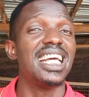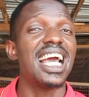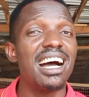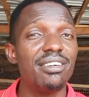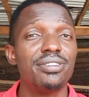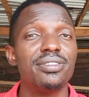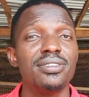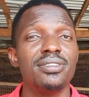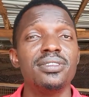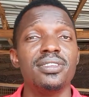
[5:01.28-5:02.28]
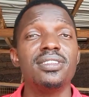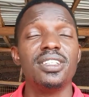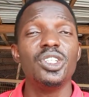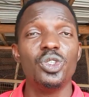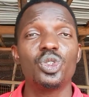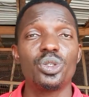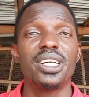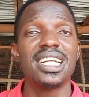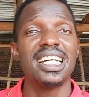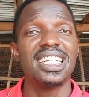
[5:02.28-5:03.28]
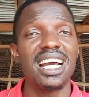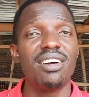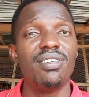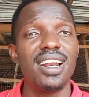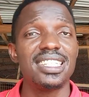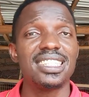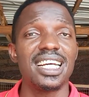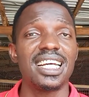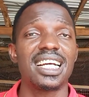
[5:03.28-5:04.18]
They have nutrient and they have less